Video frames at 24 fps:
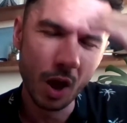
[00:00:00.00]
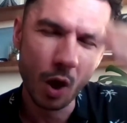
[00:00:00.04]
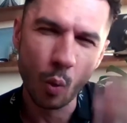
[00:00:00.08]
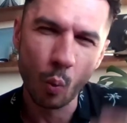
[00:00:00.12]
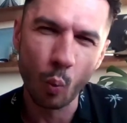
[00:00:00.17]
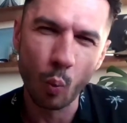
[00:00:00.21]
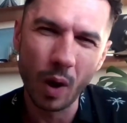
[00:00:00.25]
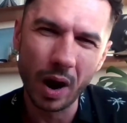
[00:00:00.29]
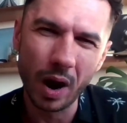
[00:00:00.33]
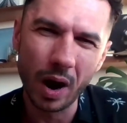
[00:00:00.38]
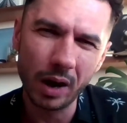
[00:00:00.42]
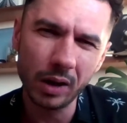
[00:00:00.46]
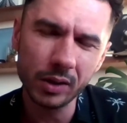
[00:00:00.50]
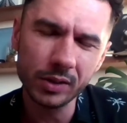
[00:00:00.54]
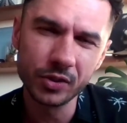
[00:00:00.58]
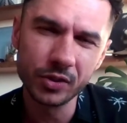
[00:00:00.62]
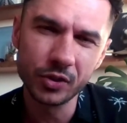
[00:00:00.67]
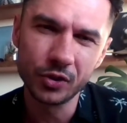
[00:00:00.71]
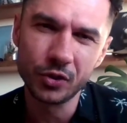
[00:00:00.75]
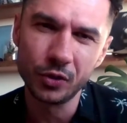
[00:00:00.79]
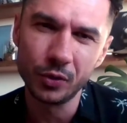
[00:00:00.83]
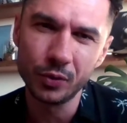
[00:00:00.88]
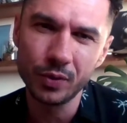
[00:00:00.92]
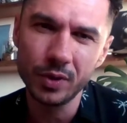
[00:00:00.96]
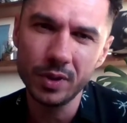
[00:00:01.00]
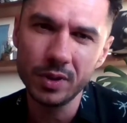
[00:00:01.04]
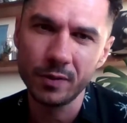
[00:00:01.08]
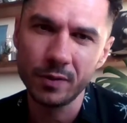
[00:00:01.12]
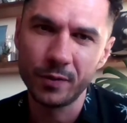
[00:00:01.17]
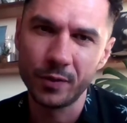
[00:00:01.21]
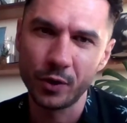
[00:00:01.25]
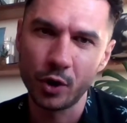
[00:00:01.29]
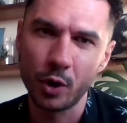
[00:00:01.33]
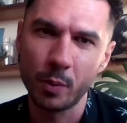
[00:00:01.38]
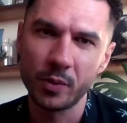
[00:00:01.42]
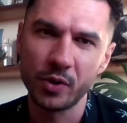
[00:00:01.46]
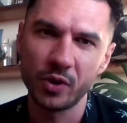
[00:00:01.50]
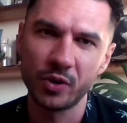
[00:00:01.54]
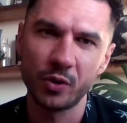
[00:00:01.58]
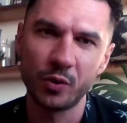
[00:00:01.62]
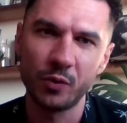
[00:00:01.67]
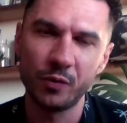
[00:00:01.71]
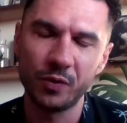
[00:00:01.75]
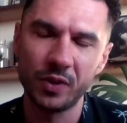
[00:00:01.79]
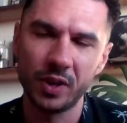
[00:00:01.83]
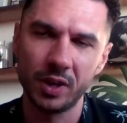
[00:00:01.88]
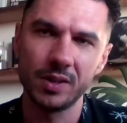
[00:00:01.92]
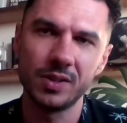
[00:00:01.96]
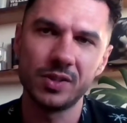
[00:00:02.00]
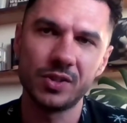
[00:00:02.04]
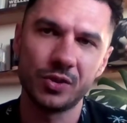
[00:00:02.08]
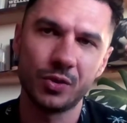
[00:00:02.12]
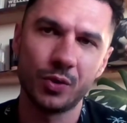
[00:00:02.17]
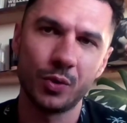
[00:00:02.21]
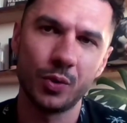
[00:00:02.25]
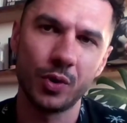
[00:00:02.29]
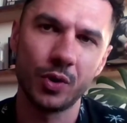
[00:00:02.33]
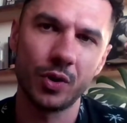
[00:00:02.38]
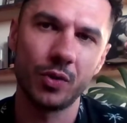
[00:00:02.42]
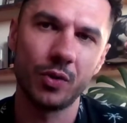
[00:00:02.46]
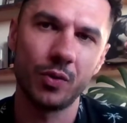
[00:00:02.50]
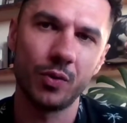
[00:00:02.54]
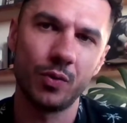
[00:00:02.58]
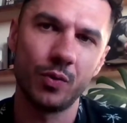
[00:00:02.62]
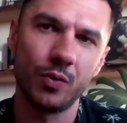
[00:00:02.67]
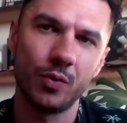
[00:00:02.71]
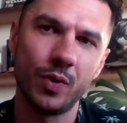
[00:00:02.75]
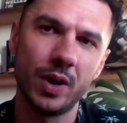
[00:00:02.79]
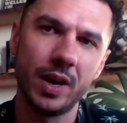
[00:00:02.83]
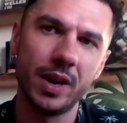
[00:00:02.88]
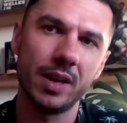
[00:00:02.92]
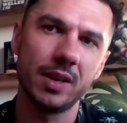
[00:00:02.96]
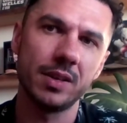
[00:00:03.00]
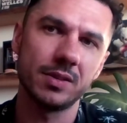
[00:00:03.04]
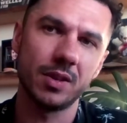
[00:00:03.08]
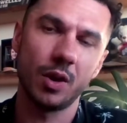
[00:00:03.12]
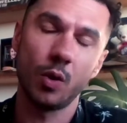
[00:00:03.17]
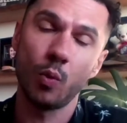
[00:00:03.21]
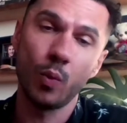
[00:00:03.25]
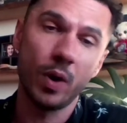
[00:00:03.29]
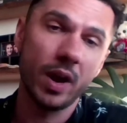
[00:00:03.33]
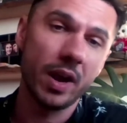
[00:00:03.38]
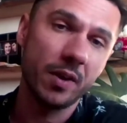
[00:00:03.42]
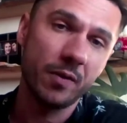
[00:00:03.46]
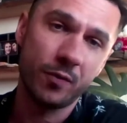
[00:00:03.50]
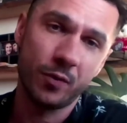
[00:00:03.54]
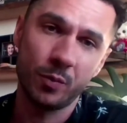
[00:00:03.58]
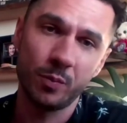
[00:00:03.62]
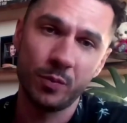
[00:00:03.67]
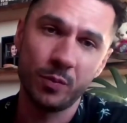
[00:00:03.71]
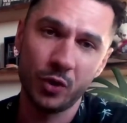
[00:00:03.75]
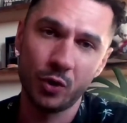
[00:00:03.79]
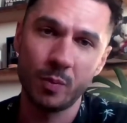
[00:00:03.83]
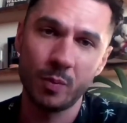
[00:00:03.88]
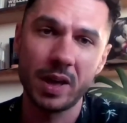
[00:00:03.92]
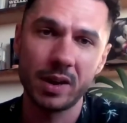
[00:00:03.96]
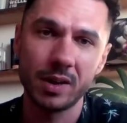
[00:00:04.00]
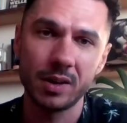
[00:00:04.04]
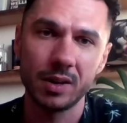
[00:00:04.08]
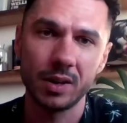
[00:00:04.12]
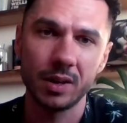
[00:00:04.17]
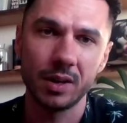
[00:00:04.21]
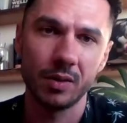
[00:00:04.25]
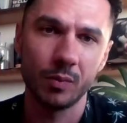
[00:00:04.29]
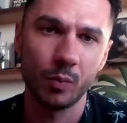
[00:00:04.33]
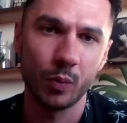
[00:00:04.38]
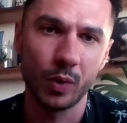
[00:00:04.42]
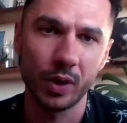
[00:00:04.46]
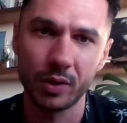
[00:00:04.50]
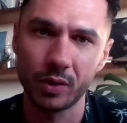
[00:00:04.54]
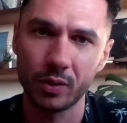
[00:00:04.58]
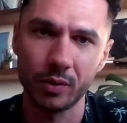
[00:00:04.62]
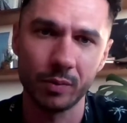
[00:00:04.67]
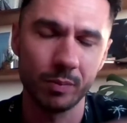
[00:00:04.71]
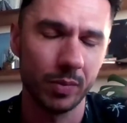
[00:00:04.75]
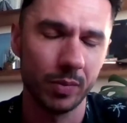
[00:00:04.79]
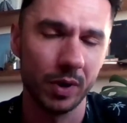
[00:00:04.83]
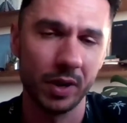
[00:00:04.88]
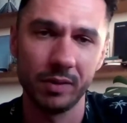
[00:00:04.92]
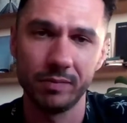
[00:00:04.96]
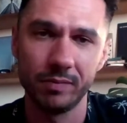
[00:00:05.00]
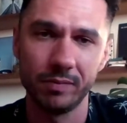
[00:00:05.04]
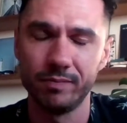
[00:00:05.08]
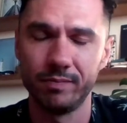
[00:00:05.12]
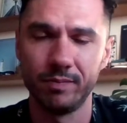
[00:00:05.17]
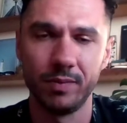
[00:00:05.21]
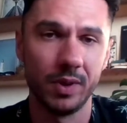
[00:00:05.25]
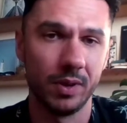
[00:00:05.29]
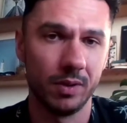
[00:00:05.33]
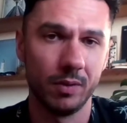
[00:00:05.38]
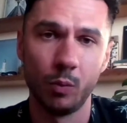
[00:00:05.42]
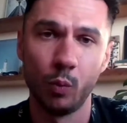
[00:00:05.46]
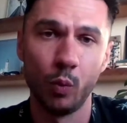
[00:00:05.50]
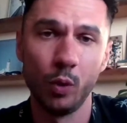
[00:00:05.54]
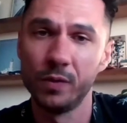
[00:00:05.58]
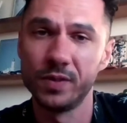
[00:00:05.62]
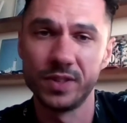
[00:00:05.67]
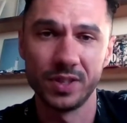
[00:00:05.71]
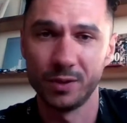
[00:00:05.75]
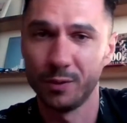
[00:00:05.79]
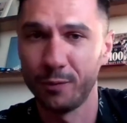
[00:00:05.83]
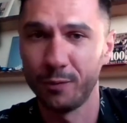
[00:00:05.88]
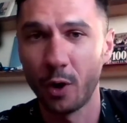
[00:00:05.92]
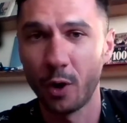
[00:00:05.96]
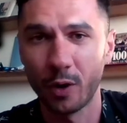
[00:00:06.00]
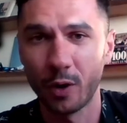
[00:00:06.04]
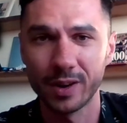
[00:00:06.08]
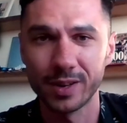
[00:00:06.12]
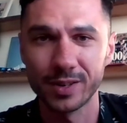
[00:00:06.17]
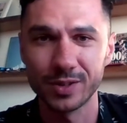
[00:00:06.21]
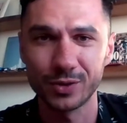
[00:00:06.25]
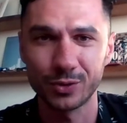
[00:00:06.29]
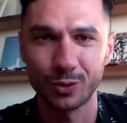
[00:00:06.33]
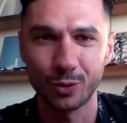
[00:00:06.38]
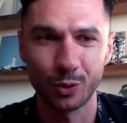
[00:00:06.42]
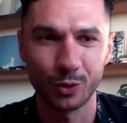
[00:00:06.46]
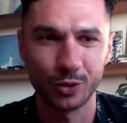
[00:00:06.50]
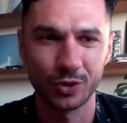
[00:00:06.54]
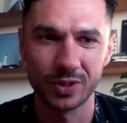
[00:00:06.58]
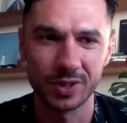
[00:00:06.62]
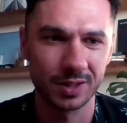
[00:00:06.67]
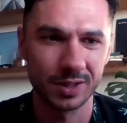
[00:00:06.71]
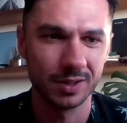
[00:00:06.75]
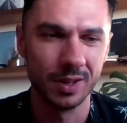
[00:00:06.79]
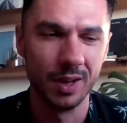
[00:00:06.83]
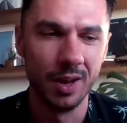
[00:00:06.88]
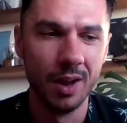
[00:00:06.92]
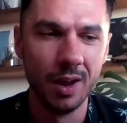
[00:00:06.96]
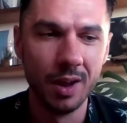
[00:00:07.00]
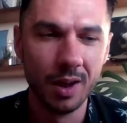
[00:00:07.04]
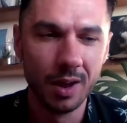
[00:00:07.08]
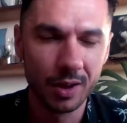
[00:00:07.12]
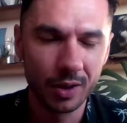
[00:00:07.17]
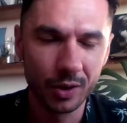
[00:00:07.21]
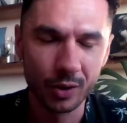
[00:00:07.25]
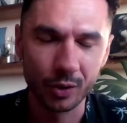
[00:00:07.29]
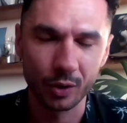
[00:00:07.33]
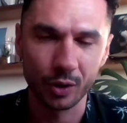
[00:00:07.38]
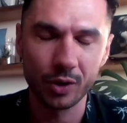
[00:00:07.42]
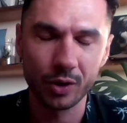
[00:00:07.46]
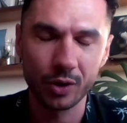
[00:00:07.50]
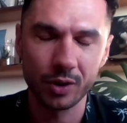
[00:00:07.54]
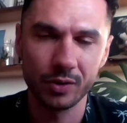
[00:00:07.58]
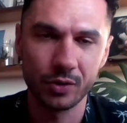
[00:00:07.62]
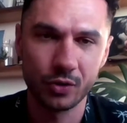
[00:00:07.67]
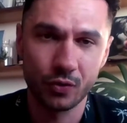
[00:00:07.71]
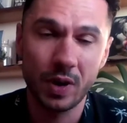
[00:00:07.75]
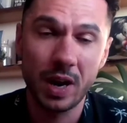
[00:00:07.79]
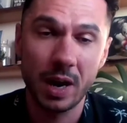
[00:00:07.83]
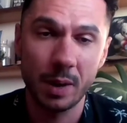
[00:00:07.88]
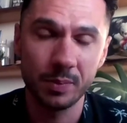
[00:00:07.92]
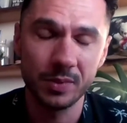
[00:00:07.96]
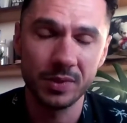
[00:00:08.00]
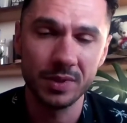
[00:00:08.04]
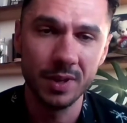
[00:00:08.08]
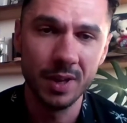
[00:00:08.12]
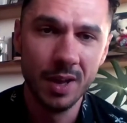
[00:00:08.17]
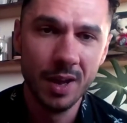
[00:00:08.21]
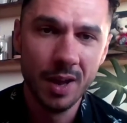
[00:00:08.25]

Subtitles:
wild children, the phenomenon of kids who are raised away from humanity, whether by wolves in the forest or just, trapped,